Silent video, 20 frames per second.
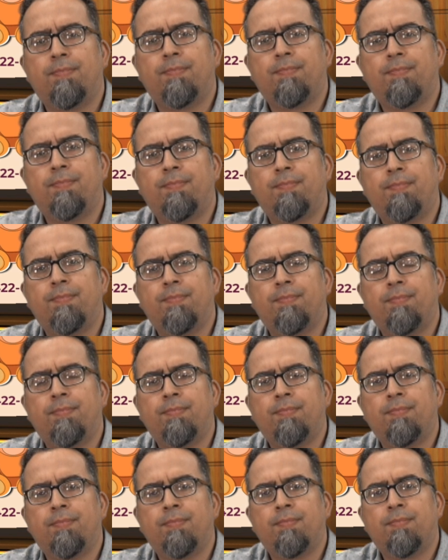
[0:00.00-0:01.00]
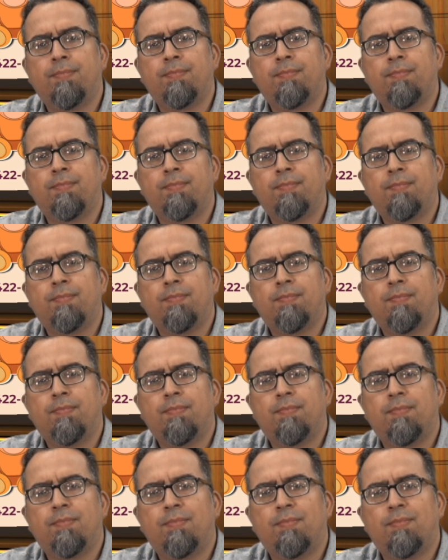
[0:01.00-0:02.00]

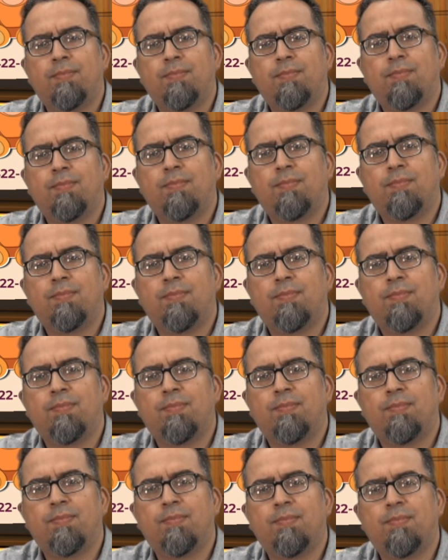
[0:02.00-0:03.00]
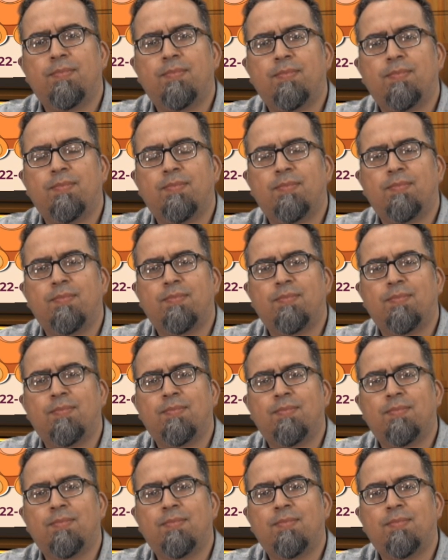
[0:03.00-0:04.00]

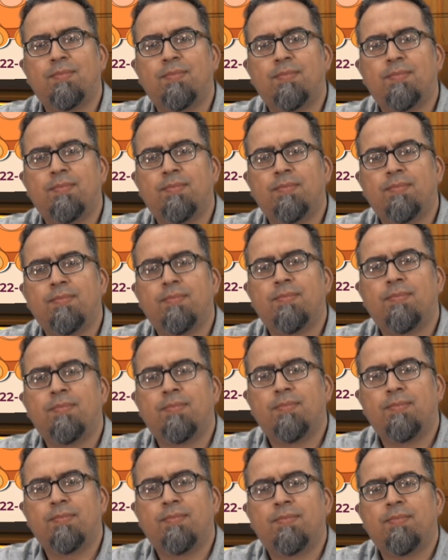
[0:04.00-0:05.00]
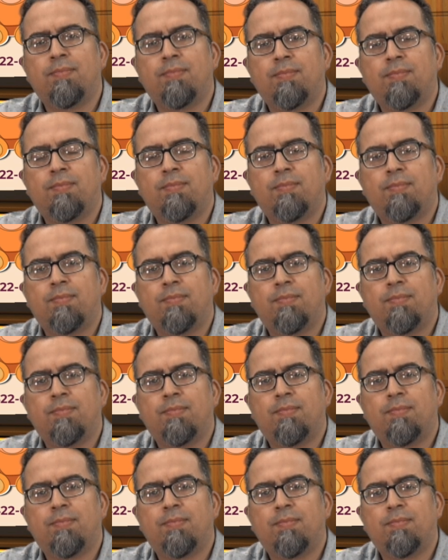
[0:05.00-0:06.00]

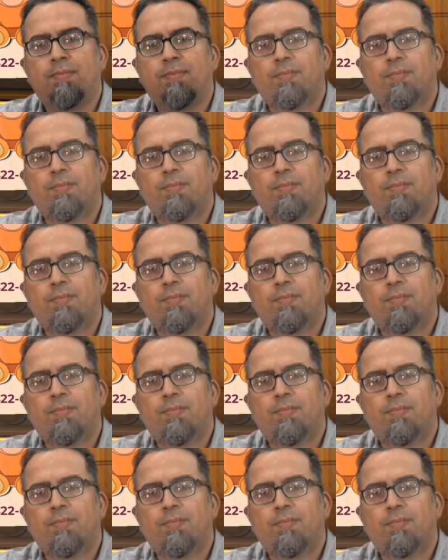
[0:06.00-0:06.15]
(silent)